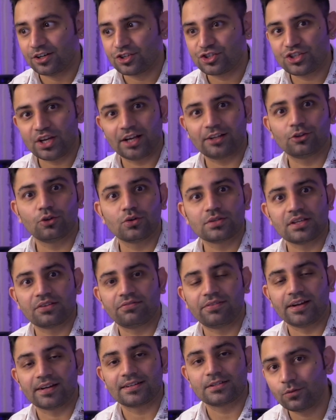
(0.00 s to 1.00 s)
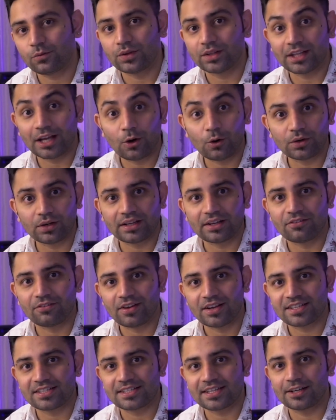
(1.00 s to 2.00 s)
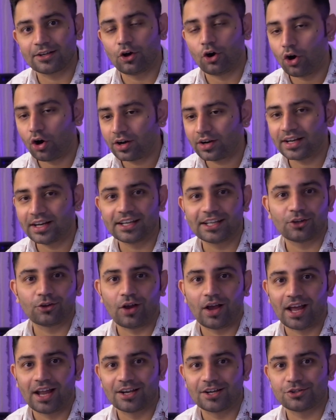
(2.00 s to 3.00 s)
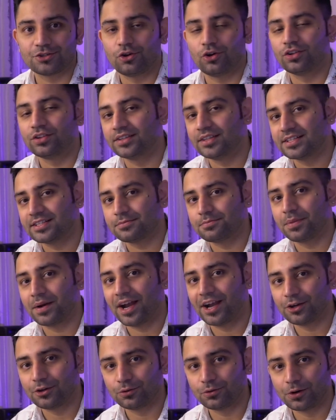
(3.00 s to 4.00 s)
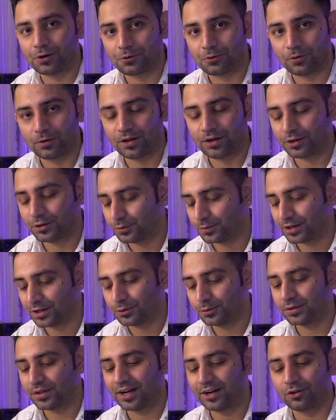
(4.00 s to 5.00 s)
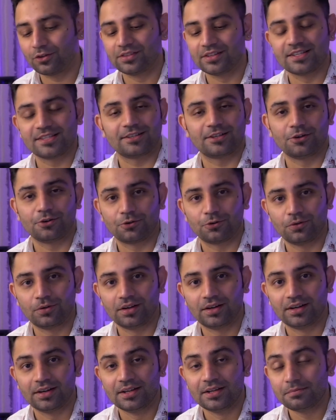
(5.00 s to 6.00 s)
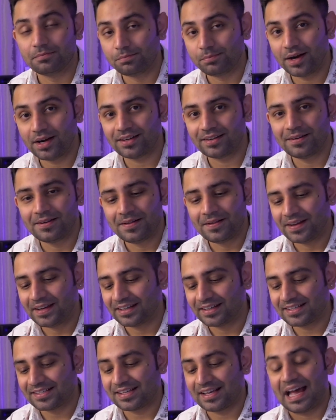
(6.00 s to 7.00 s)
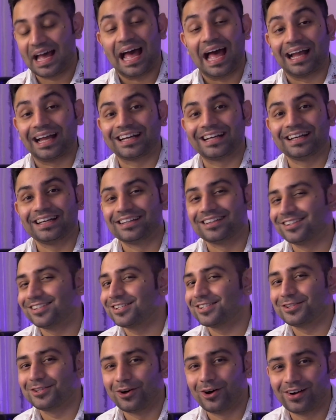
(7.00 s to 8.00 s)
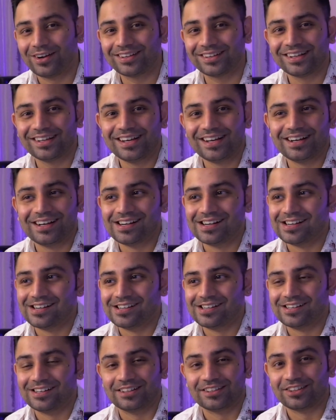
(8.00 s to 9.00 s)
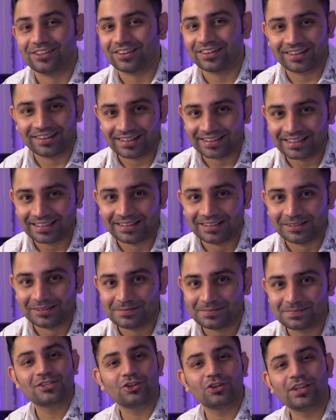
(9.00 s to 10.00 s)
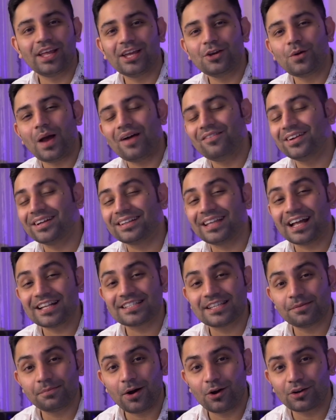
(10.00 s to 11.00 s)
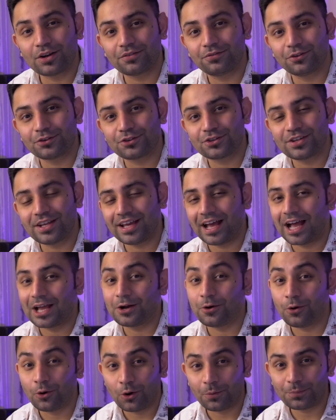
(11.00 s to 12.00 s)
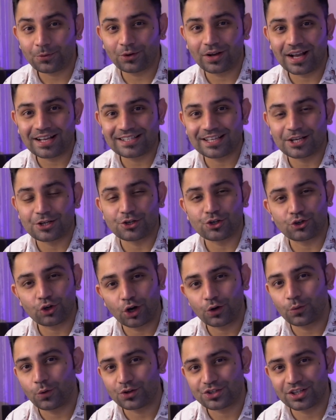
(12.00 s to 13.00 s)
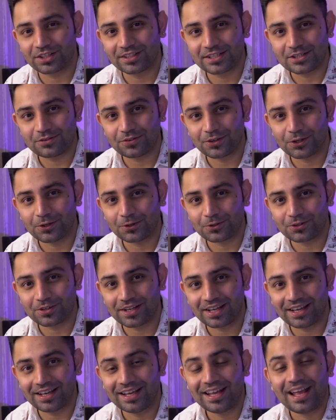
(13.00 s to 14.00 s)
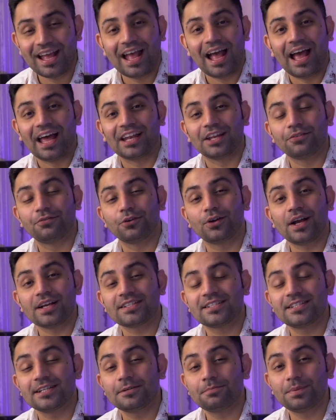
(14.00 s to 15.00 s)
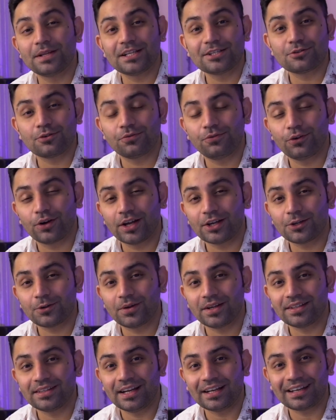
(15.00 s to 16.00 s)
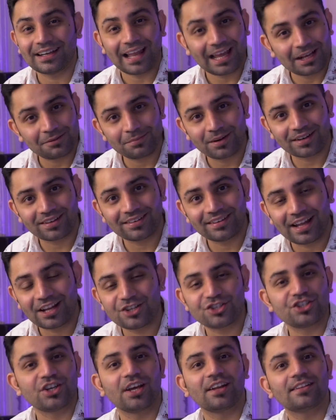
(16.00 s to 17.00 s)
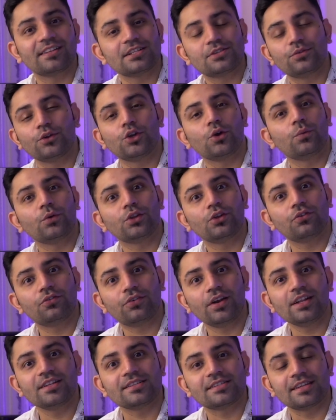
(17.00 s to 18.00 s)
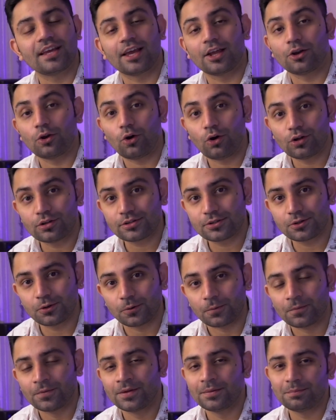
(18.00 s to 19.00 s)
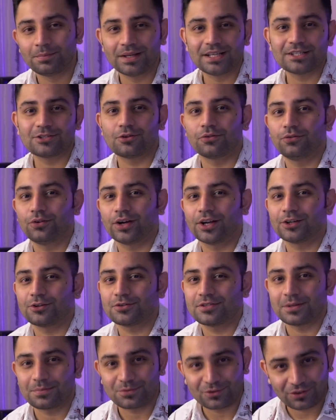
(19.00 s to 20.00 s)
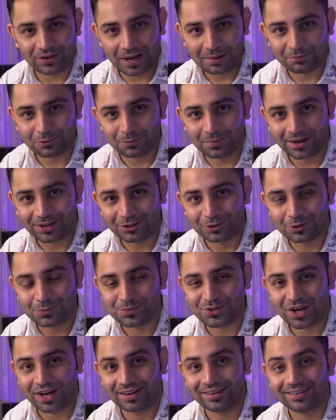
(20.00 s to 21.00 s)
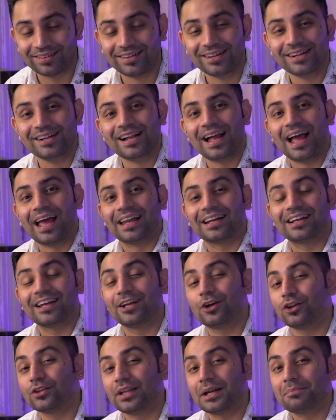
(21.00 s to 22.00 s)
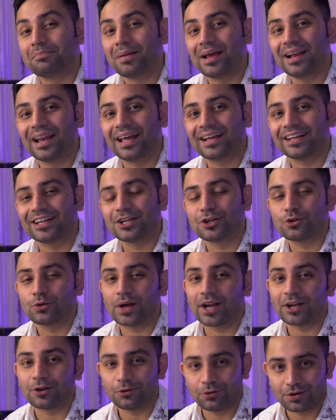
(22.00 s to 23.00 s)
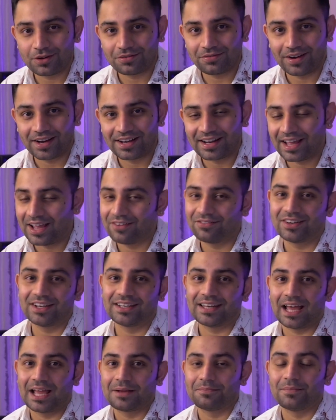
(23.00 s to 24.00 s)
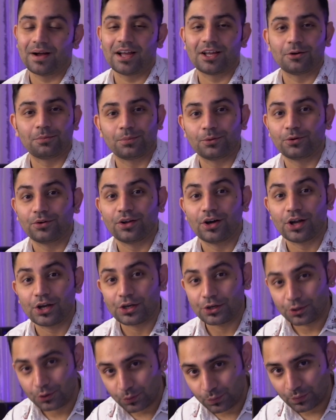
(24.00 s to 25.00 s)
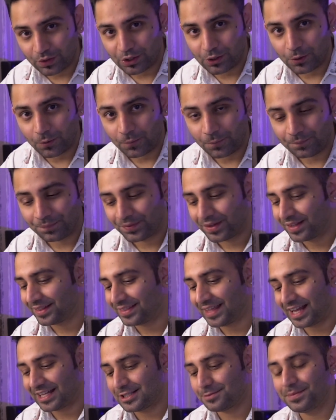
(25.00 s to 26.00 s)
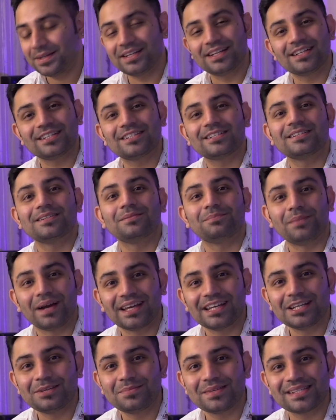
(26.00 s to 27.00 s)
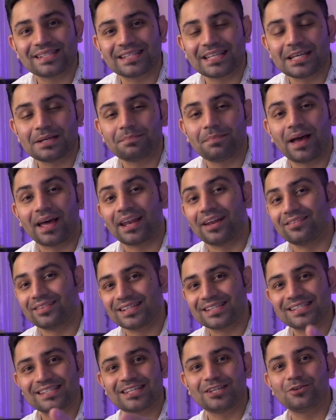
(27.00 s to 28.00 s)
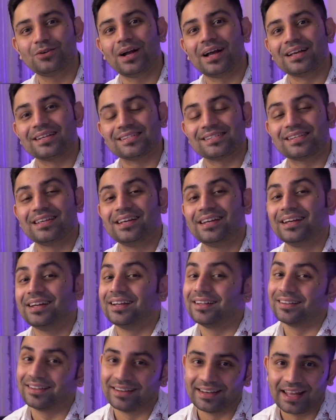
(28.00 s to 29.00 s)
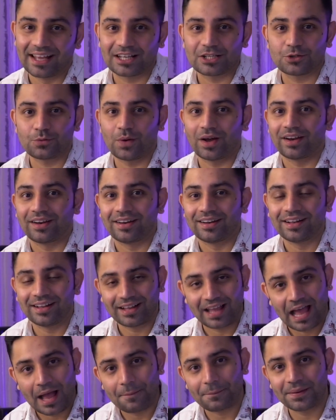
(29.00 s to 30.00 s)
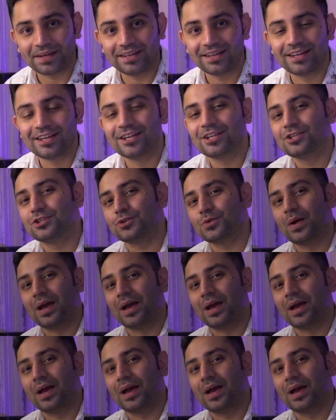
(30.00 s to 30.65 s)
check those effects without investing or getting your hands on this brand new controller. You can do that on this controller, but it is a hack. It is not the real deal. So there you have it. That's about it for today. I hope you guys enjoyed watching this video today, and if you guys did, please don't forget to hit that like button and share this video with your friends, and also please don't forget to subscribe to my YouTube channel and click on that bell icon to get notified every time I upload a new video. That's been it. My name is Deep, and I will see you guys in the next one. Happy to